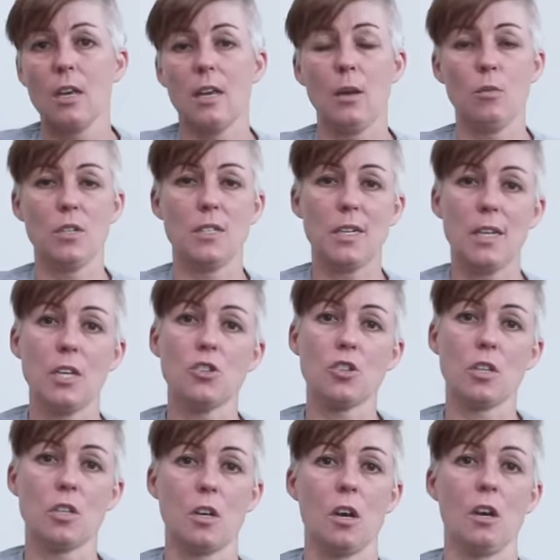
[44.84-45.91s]
it would
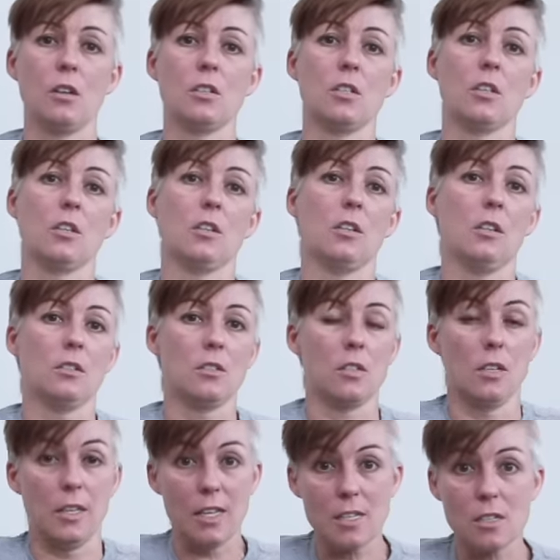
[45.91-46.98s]
teach the dog to,
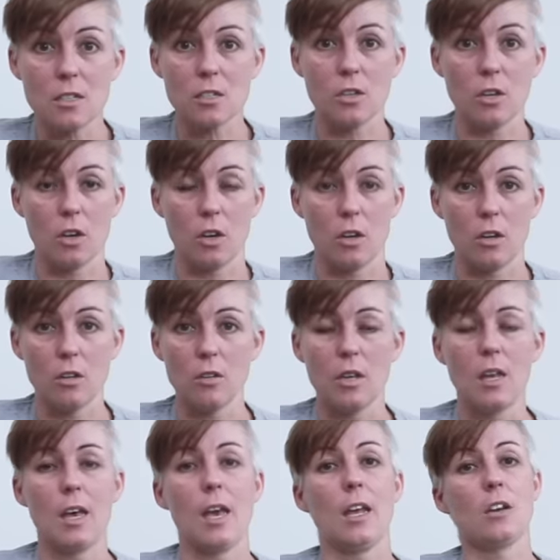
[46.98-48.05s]
to listen to her
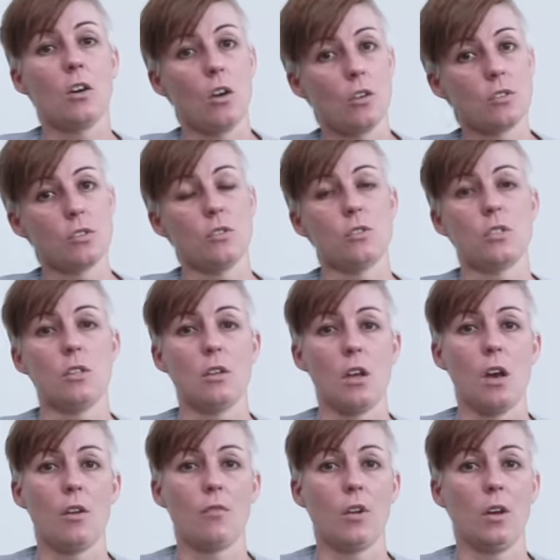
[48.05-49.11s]
and also to
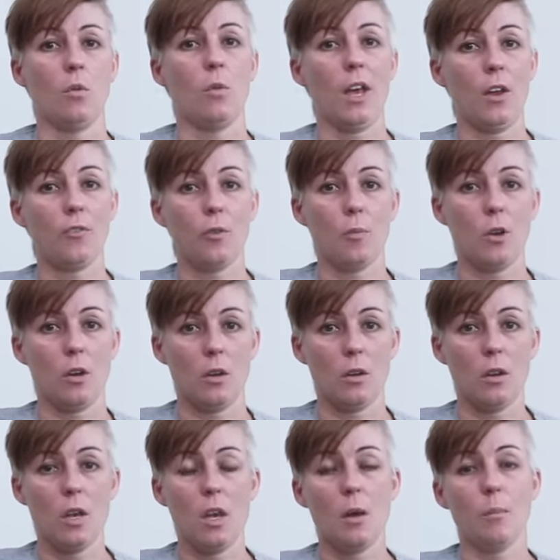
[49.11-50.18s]
not run away from
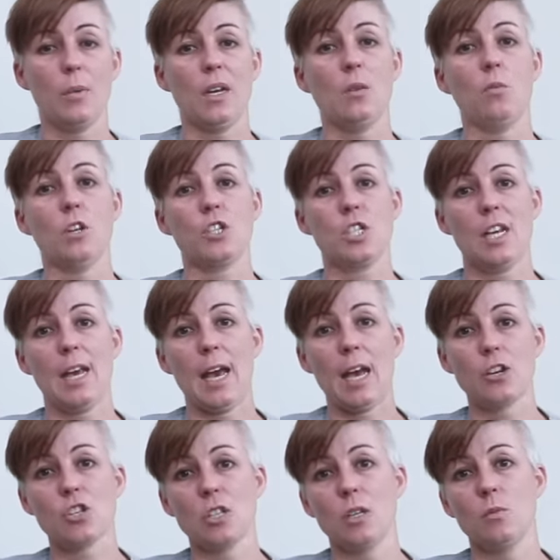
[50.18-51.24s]
her. But what she
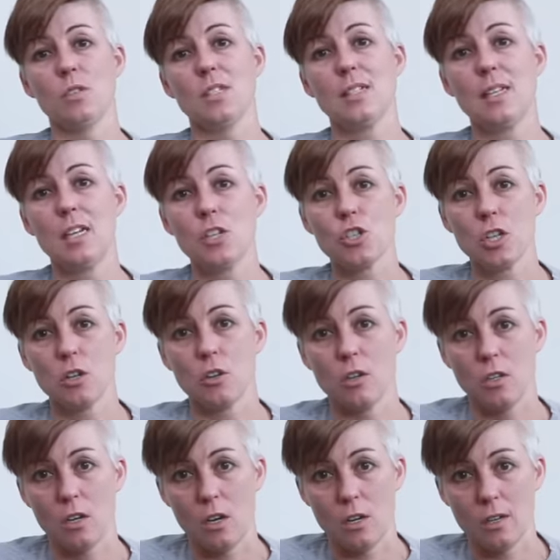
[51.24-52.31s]
actually was teaching
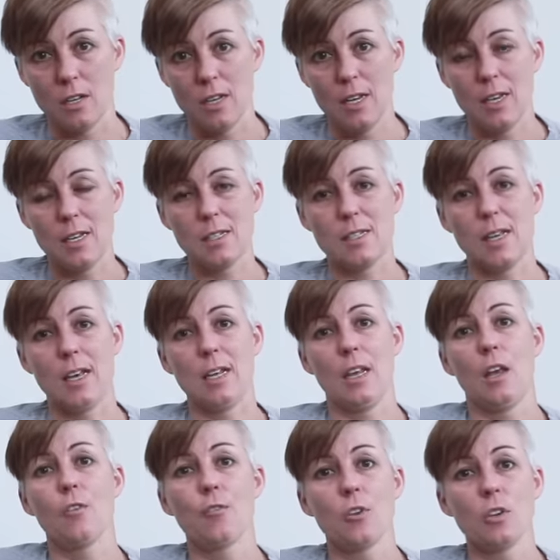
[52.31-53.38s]
her dog is that
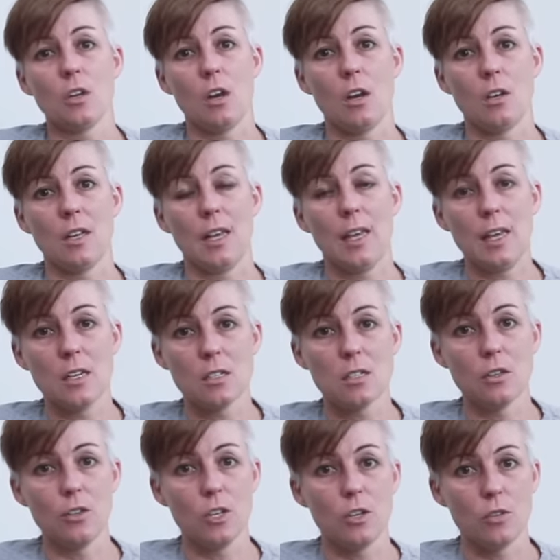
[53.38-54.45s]
if her dog
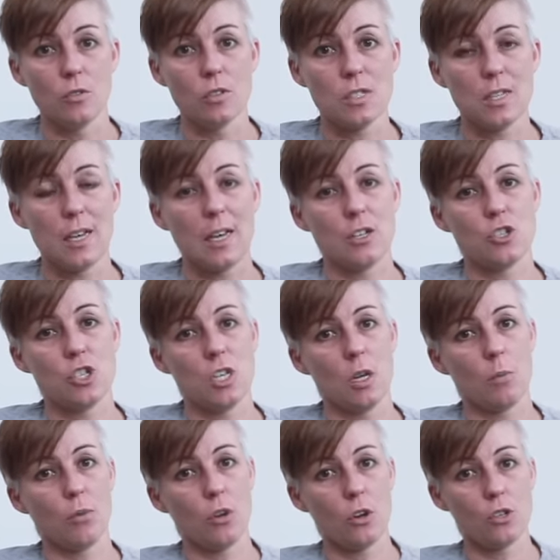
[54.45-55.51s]
is loose and she
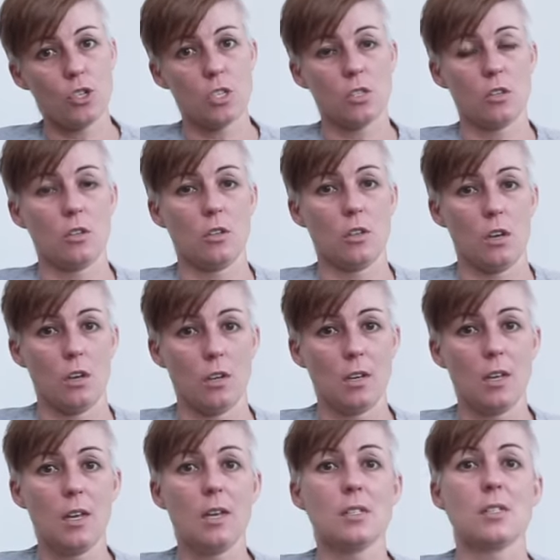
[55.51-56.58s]
approaches her dog,
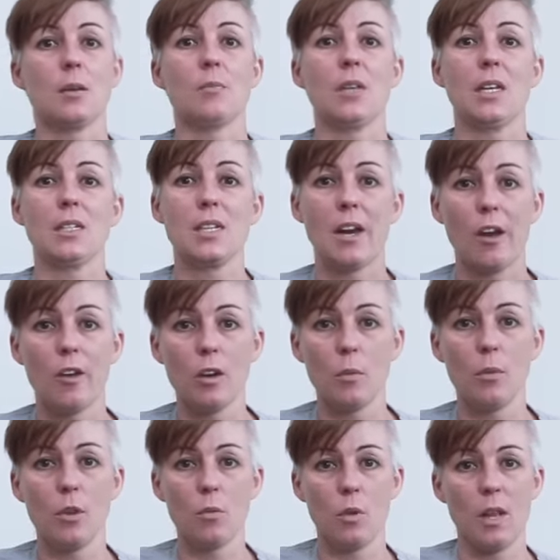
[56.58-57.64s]
something
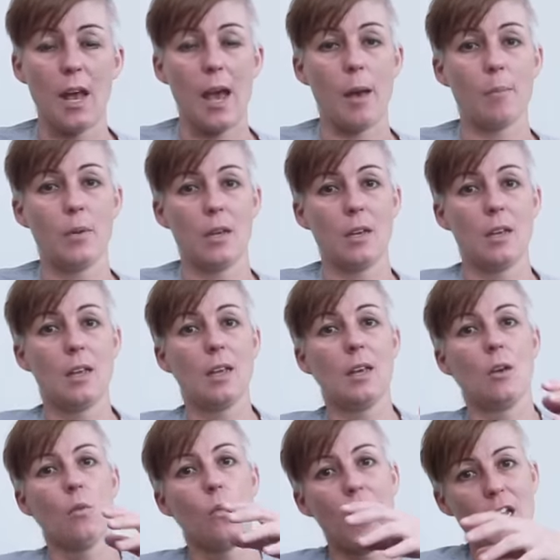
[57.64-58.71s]
terrible will happen
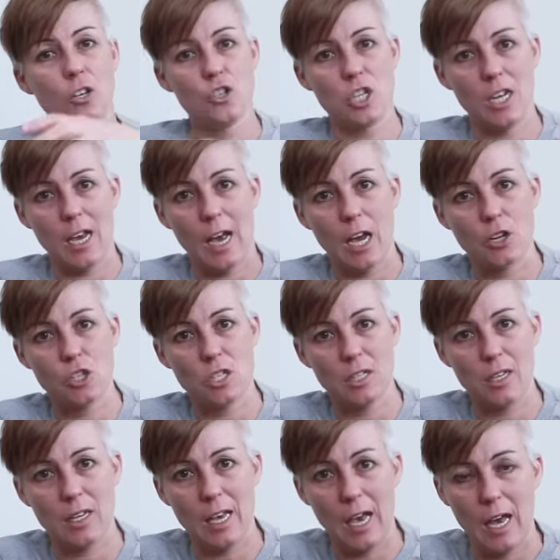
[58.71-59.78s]
when she
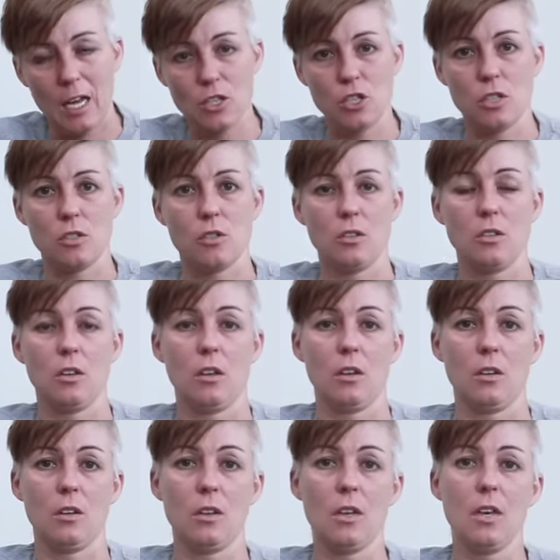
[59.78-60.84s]
actually catches her
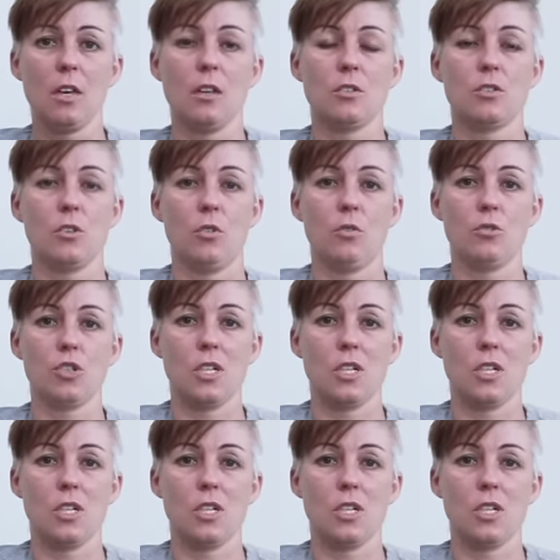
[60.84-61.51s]
dog. So